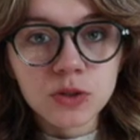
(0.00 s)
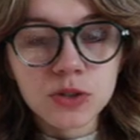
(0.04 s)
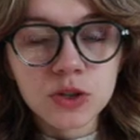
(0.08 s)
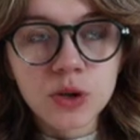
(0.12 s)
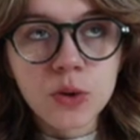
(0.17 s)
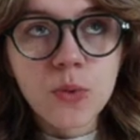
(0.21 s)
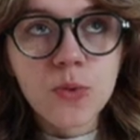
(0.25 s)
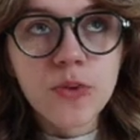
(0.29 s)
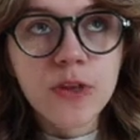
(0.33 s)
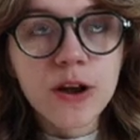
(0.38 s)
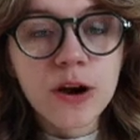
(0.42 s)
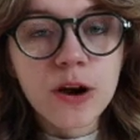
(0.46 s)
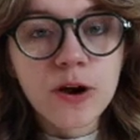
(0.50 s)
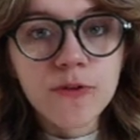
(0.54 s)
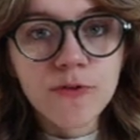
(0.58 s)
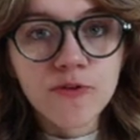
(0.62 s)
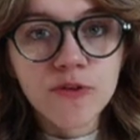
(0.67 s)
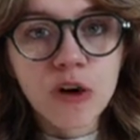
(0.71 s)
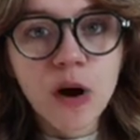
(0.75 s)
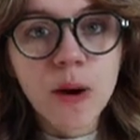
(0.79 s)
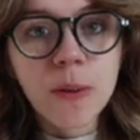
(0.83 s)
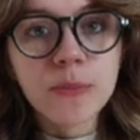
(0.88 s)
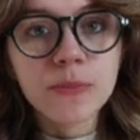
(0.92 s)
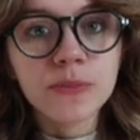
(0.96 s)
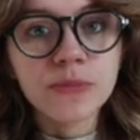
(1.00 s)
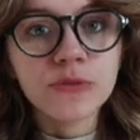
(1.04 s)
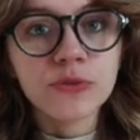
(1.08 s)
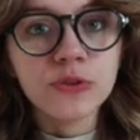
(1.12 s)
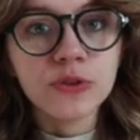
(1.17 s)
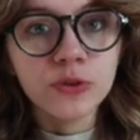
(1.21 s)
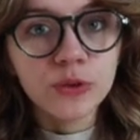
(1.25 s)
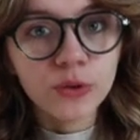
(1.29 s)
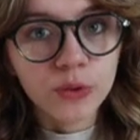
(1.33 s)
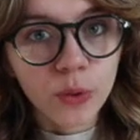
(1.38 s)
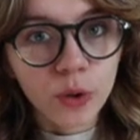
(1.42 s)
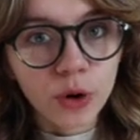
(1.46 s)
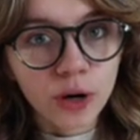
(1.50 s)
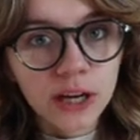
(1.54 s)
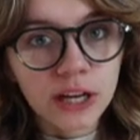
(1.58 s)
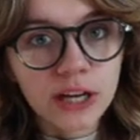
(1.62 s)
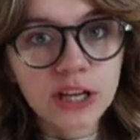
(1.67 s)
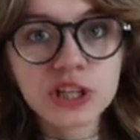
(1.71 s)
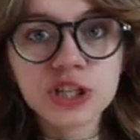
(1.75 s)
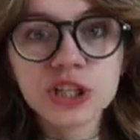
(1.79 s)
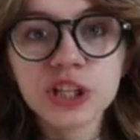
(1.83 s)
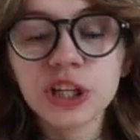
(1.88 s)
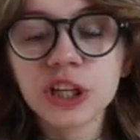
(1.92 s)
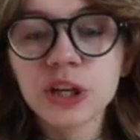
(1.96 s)
So they're from New York,
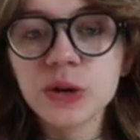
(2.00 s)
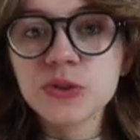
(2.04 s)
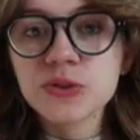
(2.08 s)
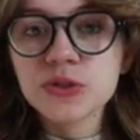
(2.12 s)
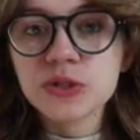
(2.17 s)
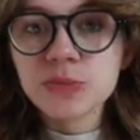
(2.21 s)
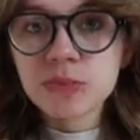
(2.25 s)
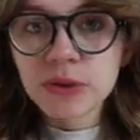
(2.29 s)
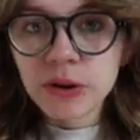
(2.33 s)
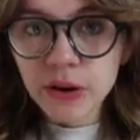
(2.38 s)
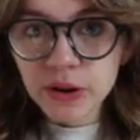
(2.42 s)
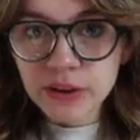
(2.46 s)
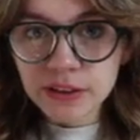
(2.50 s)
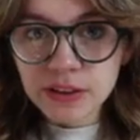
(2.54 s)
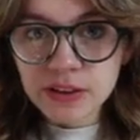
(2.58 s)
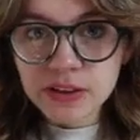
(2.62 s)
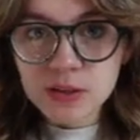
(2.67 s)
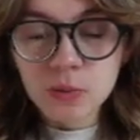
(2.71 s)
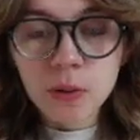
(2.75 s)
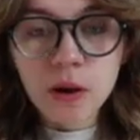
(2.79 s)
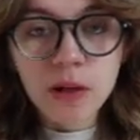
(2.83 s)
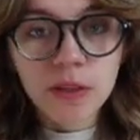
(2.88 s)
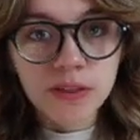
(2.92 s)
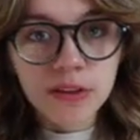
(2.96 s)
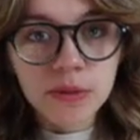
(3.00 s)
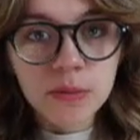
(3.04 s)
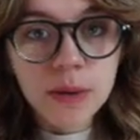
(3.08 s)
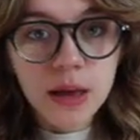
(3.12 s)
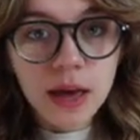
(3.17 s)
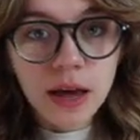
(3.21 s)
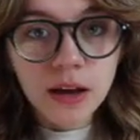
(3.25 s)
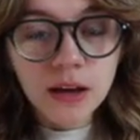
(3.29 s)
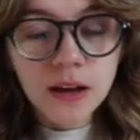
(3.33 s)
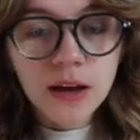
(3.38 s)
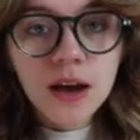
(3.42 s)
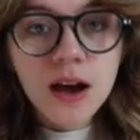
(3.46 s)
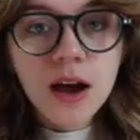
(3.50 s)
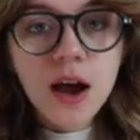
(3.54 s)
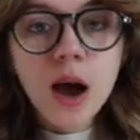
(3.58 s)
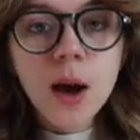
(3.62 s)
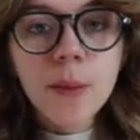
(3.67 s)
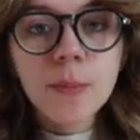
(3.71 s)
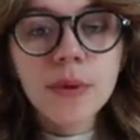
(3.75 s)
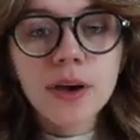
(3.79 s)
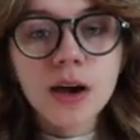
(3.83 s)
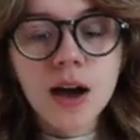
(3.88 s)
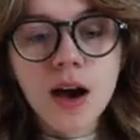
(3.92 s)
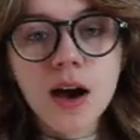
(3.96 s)
and she goes to marry this wealthy man
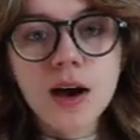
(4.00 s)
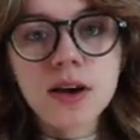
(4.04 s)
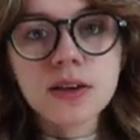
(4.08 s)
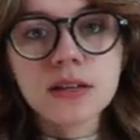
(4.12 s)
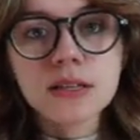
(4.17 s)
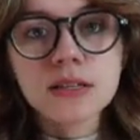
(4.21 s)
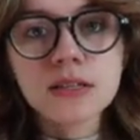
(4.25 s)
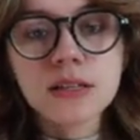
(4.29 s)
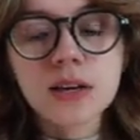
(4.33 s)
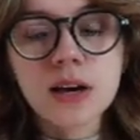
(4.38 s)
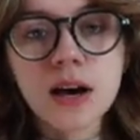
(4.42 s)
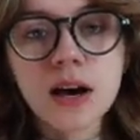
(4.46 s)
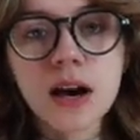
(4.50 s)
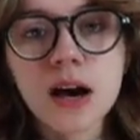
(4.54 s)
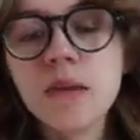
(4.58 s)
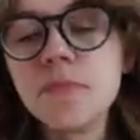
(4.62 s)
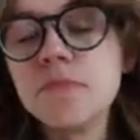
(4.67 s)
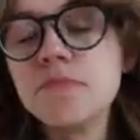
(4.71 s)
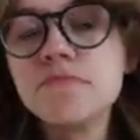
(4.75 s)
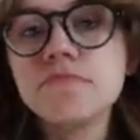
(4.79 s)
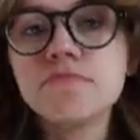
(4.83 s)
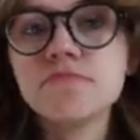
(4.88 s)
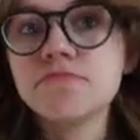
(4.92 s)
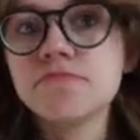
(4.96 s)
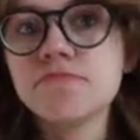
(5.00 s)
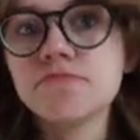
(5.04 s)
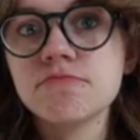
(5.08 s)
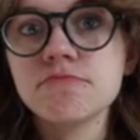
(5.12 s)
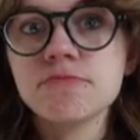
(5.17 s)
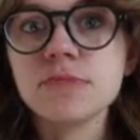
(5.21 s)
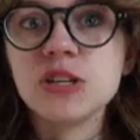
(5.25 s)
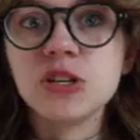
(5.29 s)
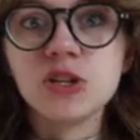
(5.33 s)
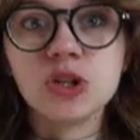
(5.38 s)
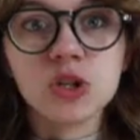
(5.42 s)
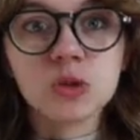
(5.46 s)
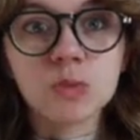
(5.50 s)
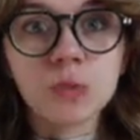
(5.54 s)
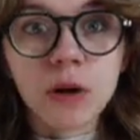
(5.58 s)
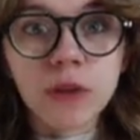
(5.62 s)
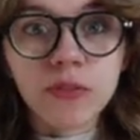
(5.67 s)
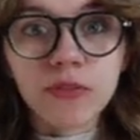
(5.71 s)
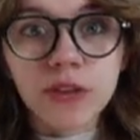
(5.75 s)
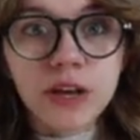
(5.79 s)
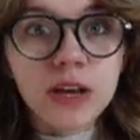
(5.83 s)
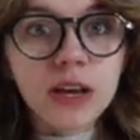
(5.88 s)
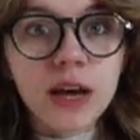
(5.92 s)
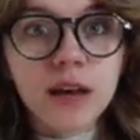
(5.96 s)
because he's just
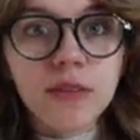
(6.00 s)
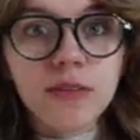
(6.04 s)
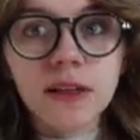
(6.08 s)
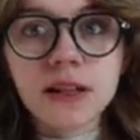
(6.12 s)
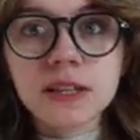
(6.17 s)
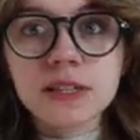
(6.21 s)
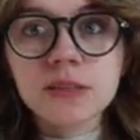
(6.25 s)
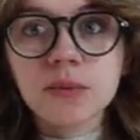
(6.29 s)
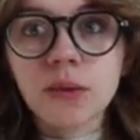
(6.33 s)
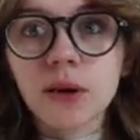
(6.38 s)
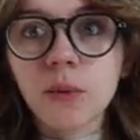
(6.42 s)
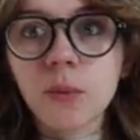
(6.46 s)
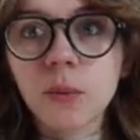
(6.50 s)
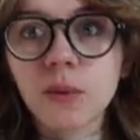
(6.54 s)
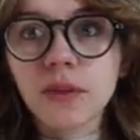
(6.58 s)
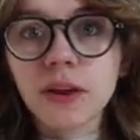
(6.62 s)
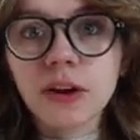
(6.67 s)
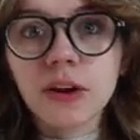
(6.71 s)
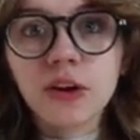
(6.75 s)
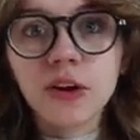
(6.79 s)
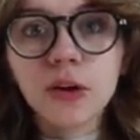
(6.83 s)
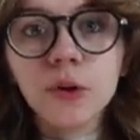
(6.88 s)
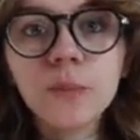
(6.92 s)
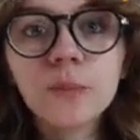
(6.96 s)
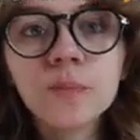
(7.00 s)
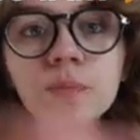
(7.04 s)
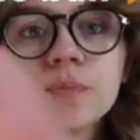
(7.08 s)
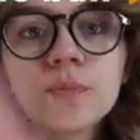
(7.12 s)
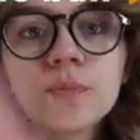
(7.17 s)
wealthy, and that's like what they do.